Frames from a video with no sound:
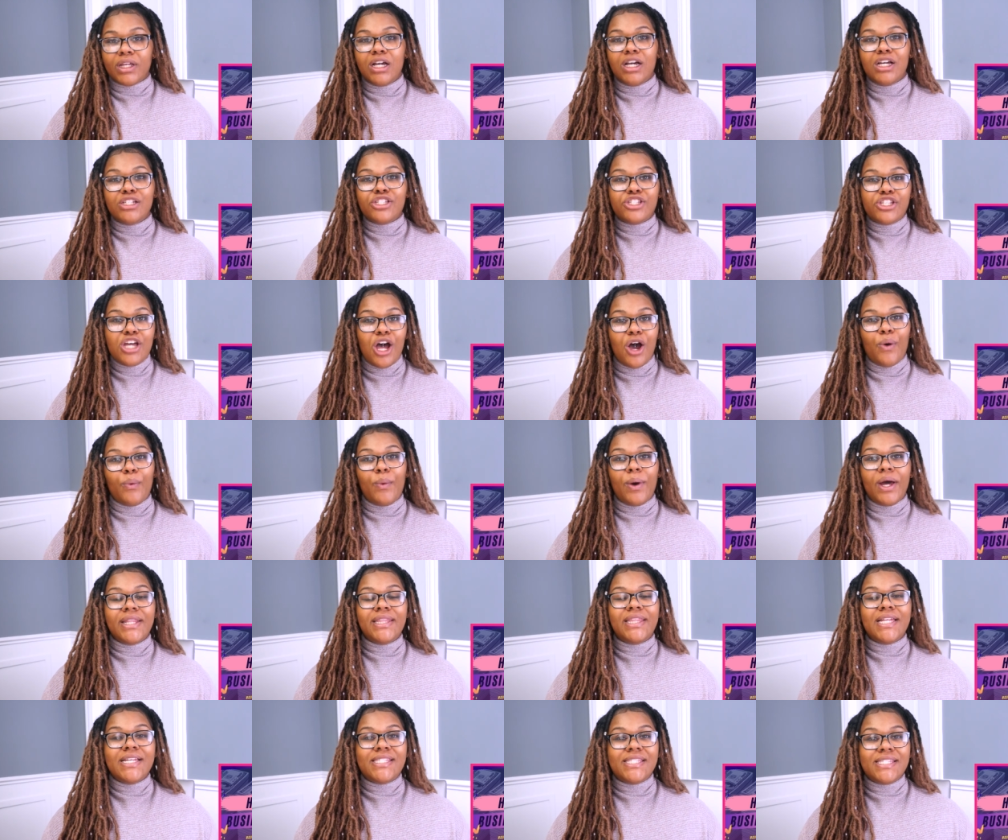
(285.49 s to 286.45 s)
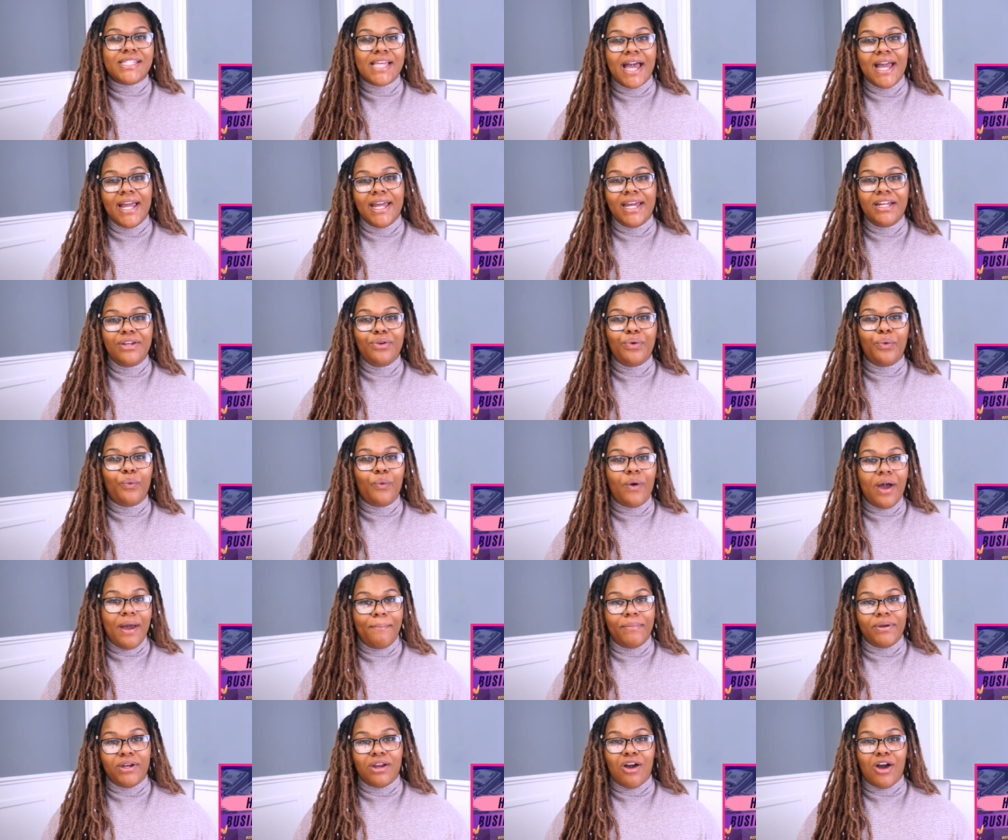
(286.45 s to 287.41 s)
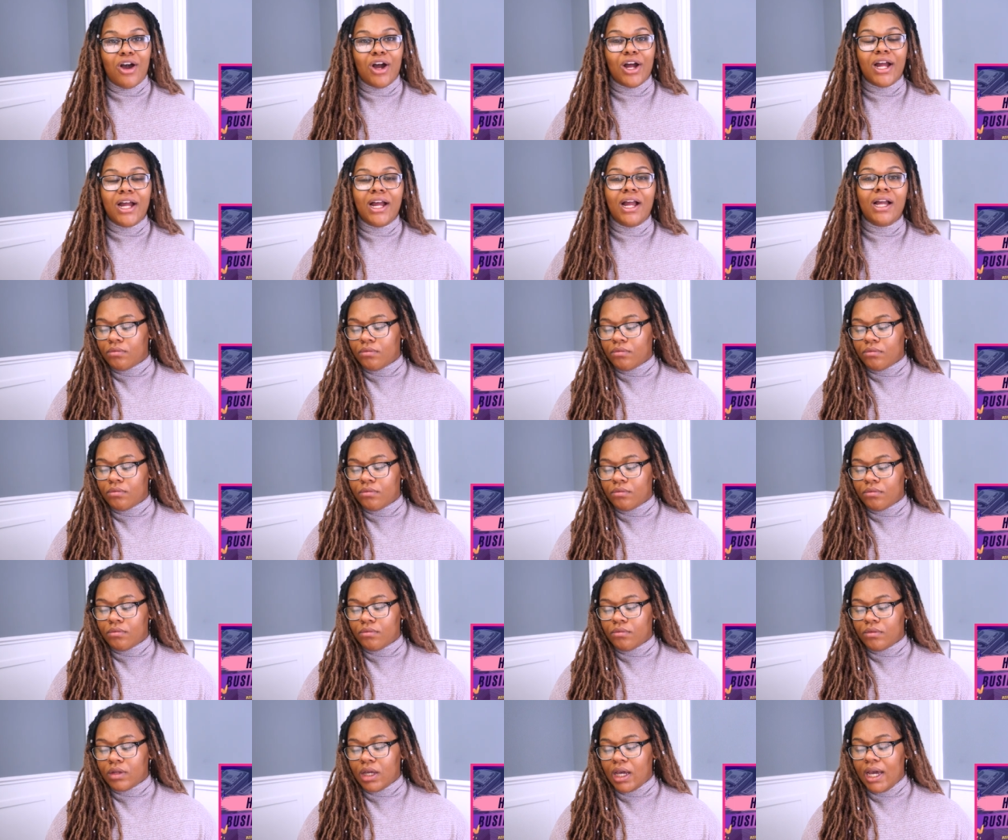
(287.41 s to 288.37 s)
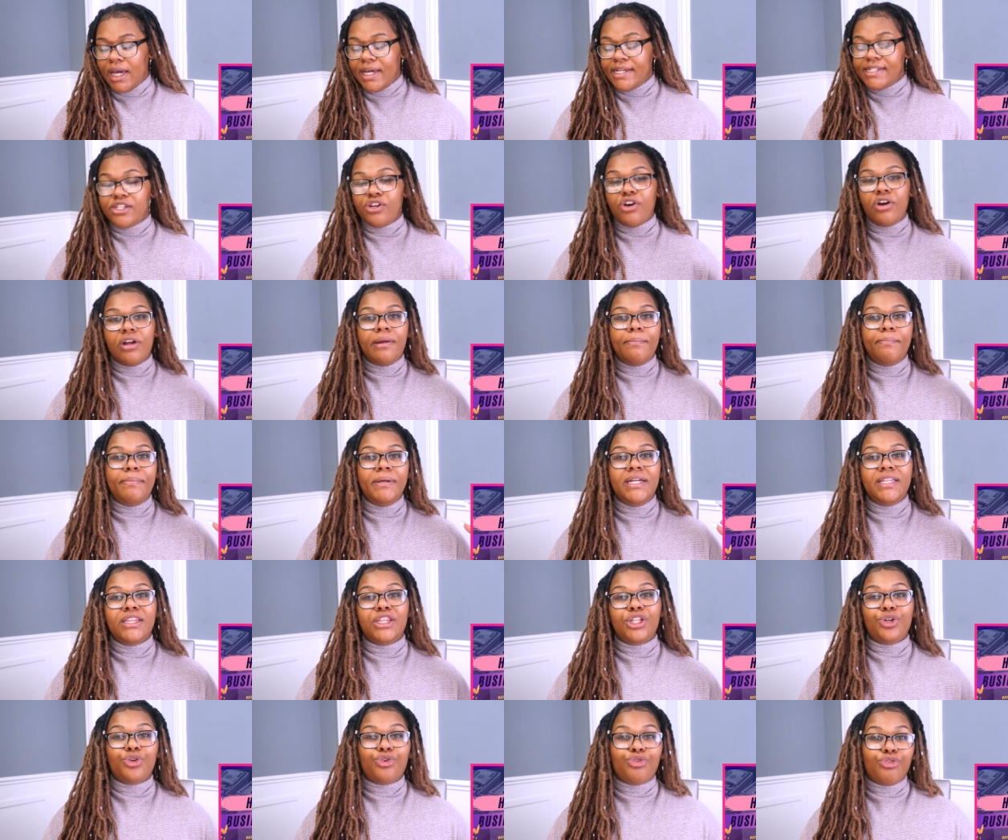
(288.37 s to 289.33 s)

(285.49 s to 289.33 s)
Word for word: So the second webinar is going to be the